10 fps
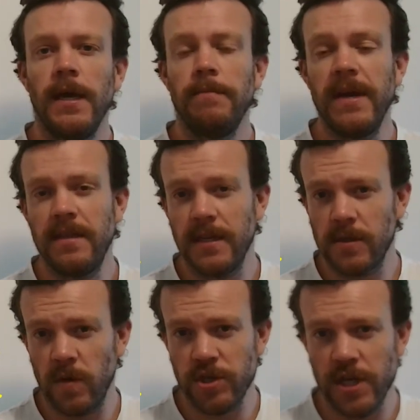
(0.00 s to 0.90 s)
Main things to
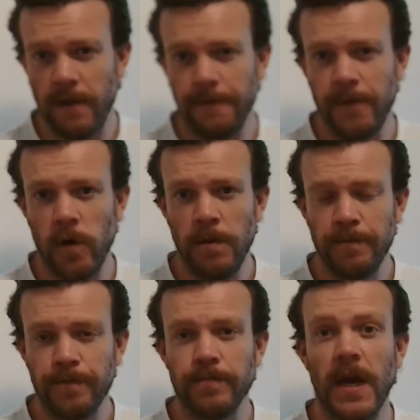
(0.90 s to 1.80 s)
watch out for
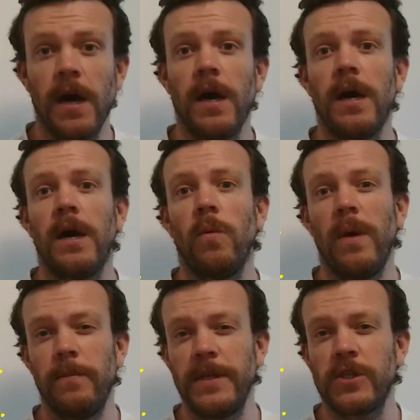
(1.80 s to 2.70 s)
are
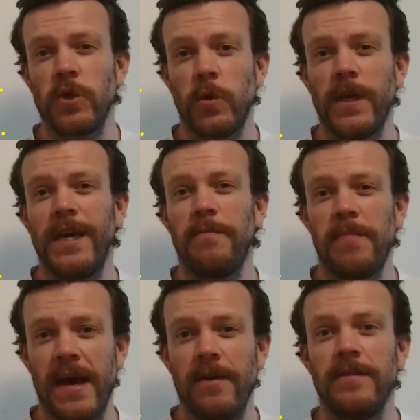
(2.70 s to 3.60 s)
when we're talking
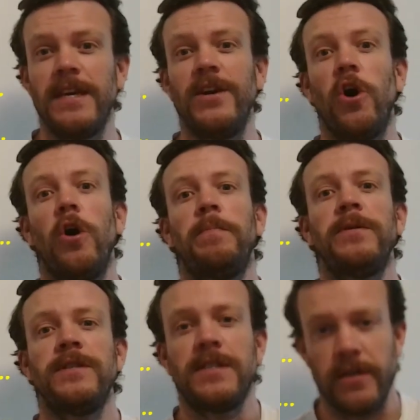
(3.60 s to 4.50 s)
about the
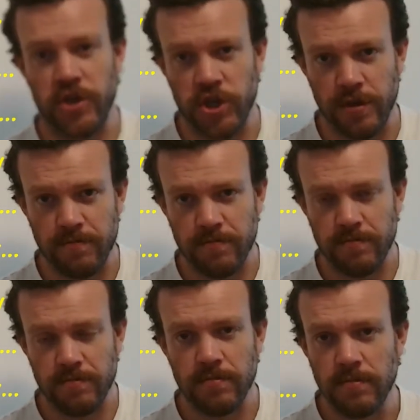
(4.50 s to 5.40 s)
opposition.
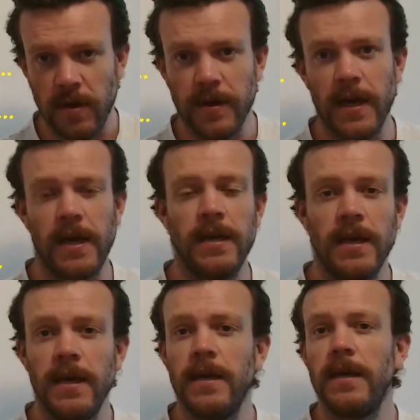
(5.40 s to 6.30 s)
Okay?
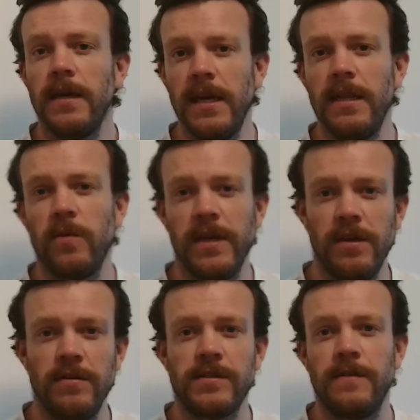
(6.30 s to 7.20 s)
Either we
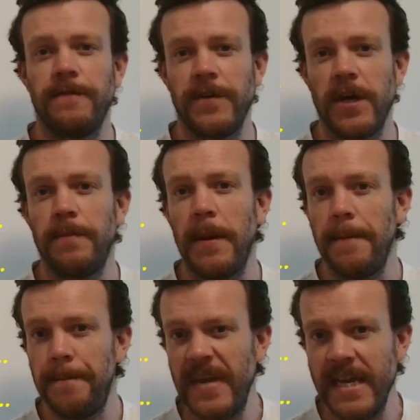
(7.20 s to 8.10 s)
use the verb
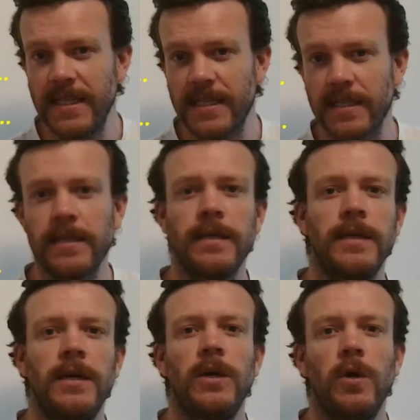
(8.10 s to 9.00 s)
beat
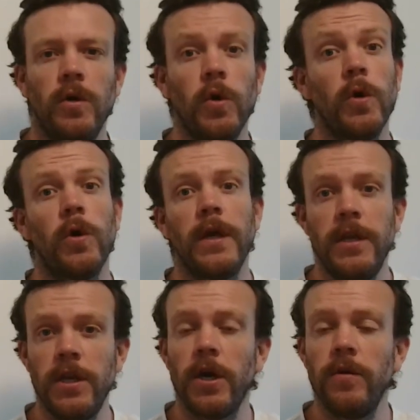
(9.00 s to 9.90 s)
or
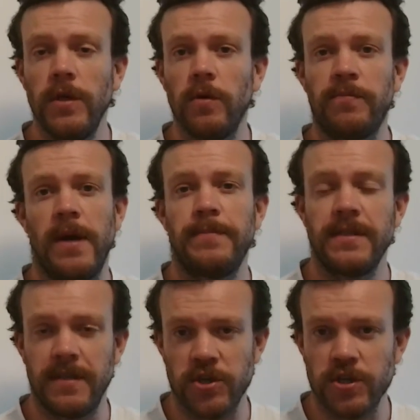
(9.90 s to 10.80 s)
know your
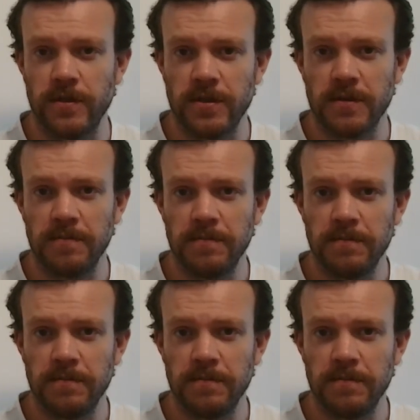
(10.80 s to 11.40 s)
prepositions.